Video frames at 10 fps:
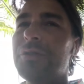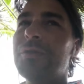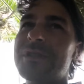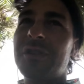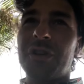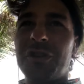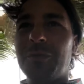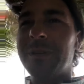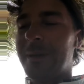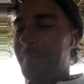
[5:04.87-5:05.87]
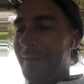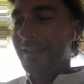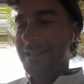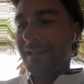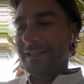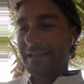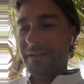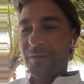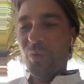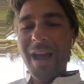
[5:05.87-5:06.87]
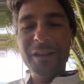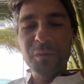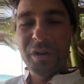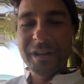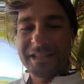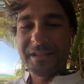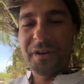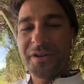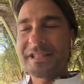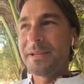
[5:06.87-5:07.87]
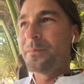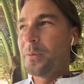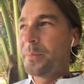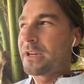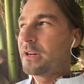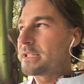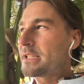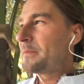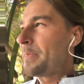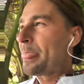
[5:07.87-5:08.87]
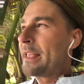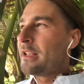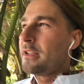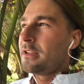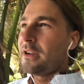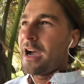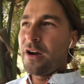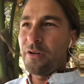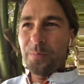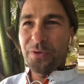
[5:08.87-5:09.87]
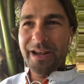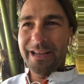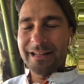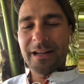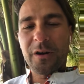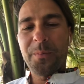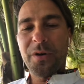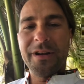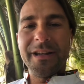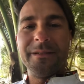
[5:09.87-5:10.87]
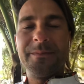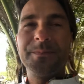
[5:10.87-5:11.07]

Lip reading: you use your human abilities. Why it works is very simple, because our brain and our body,